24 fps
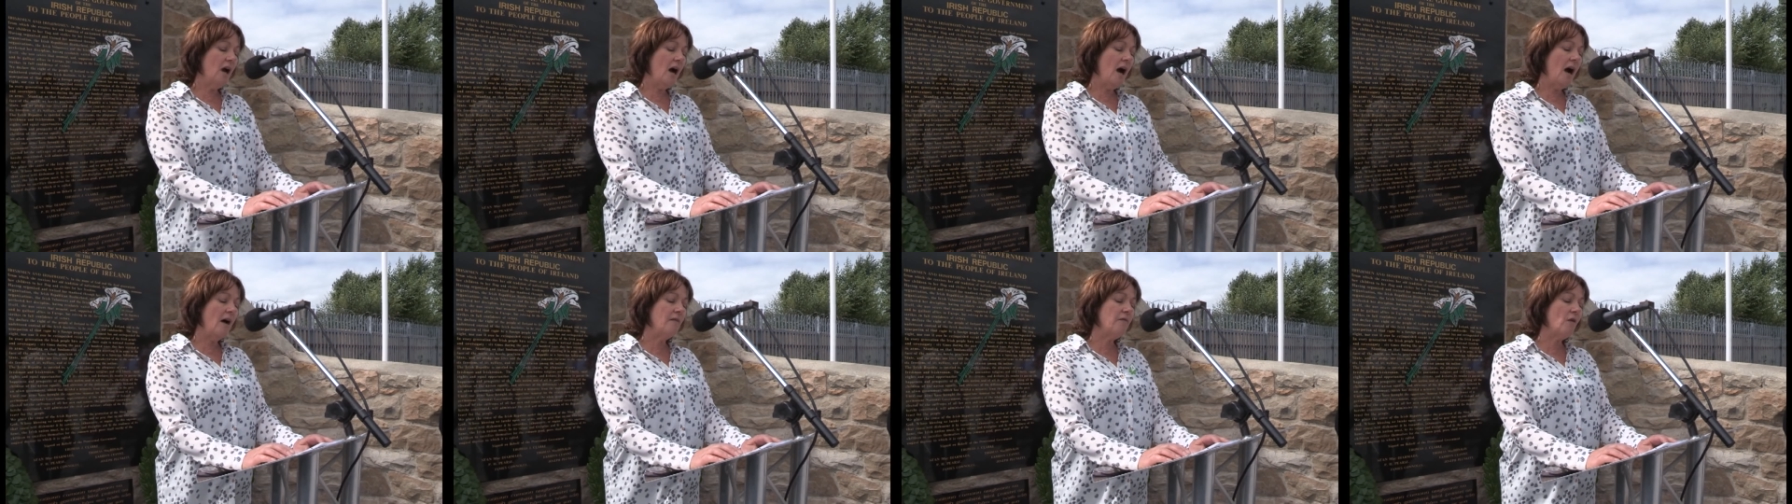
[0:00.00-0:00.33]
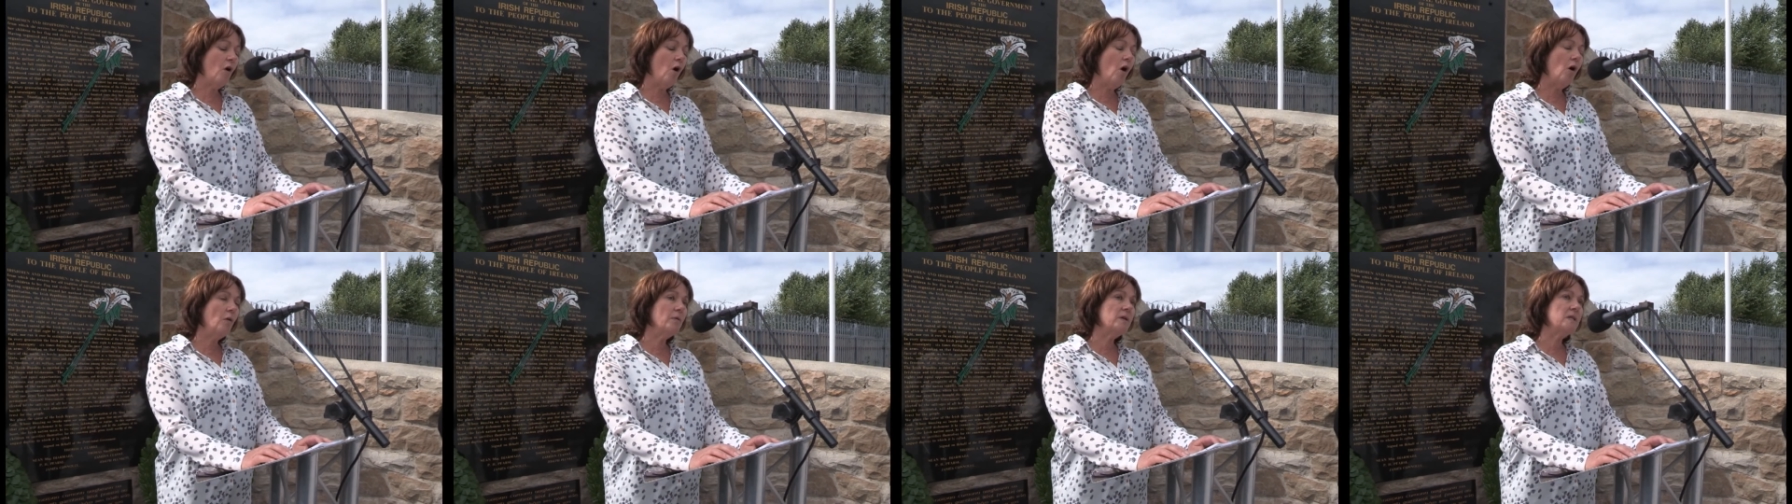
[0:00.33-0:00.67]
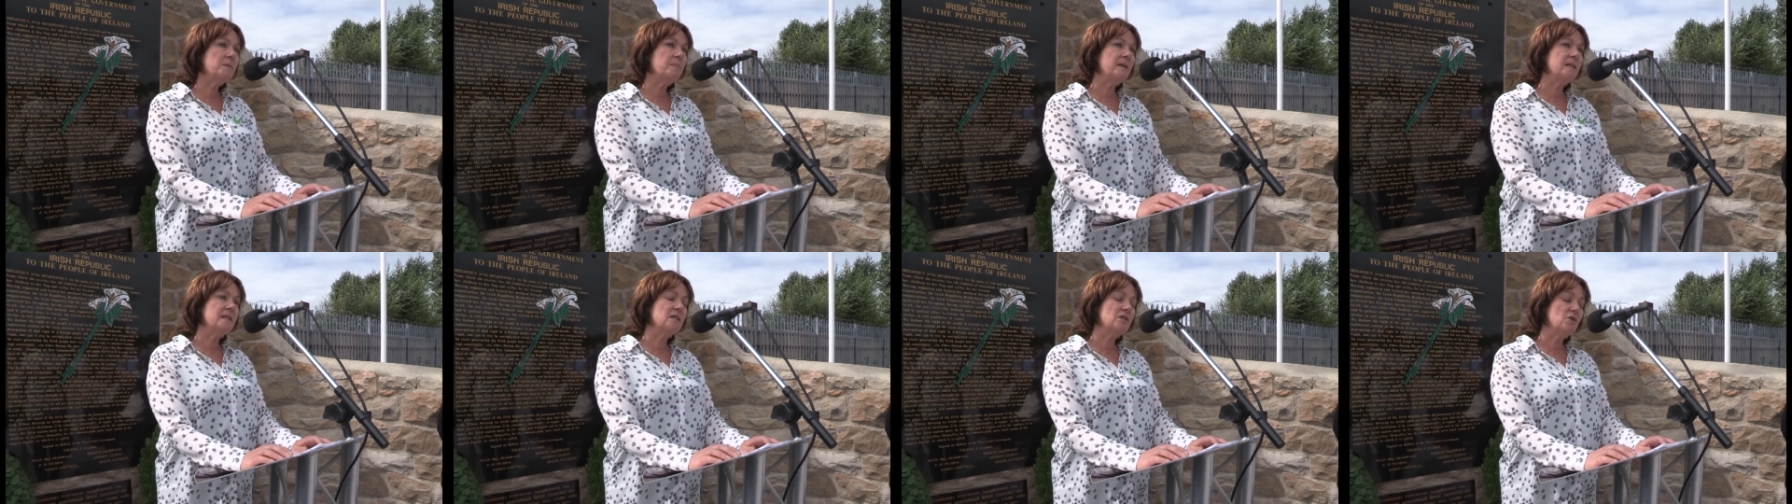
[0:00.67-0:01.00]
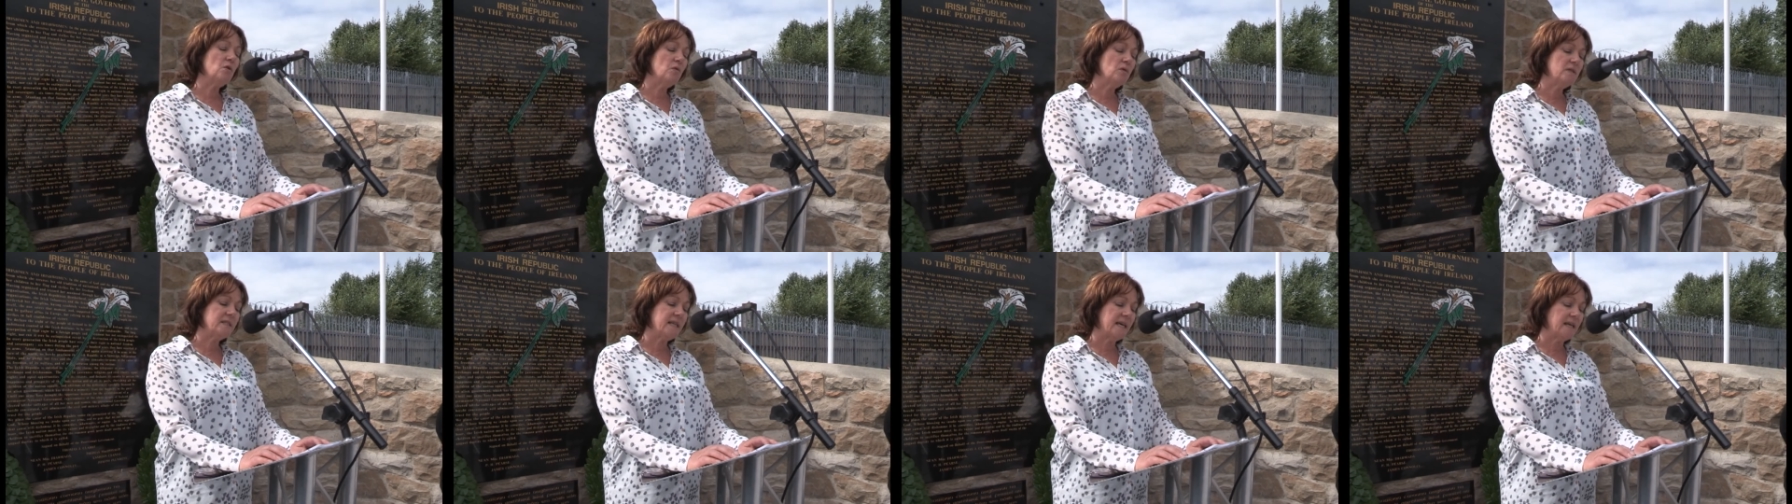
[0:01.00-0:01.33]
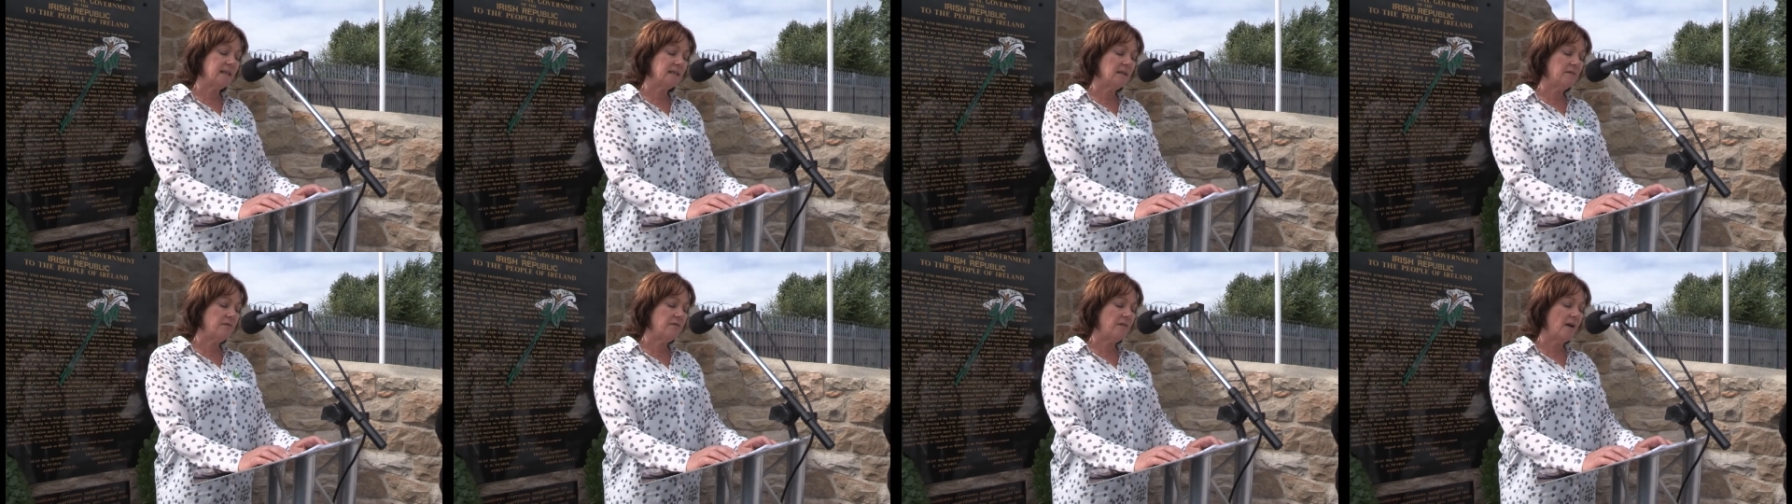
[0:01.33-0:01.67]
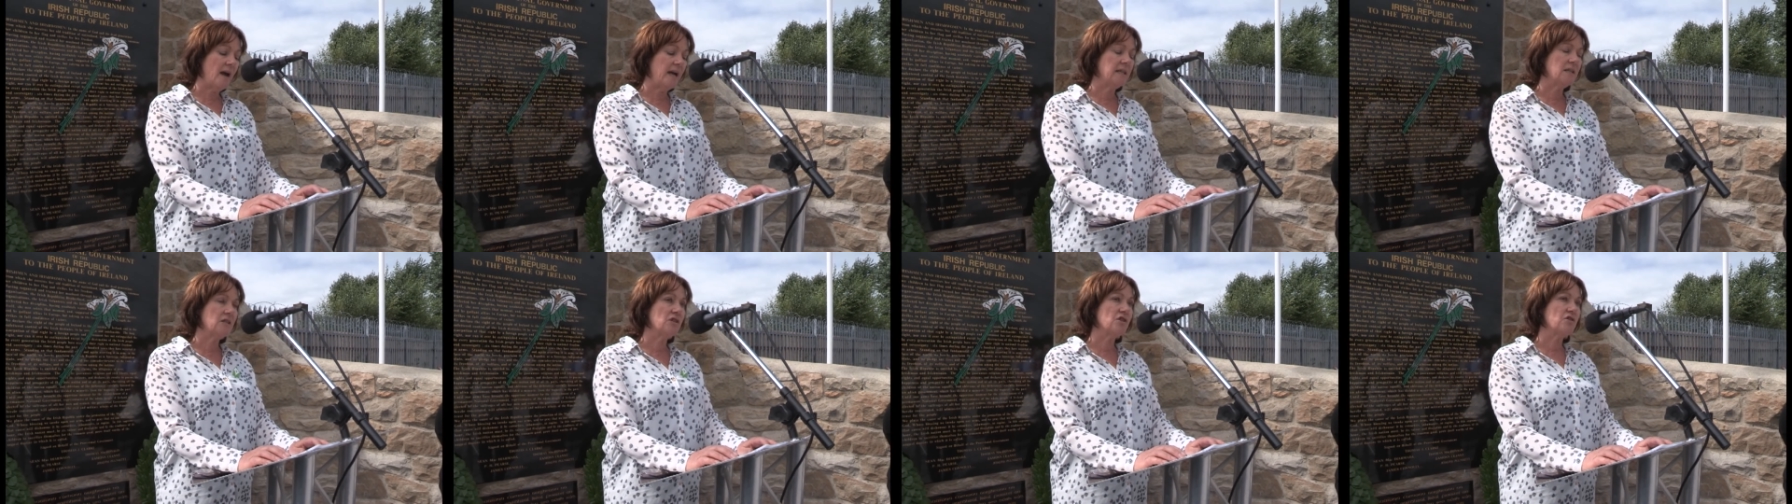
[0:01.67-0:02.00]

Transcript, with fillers: have always been so dignified and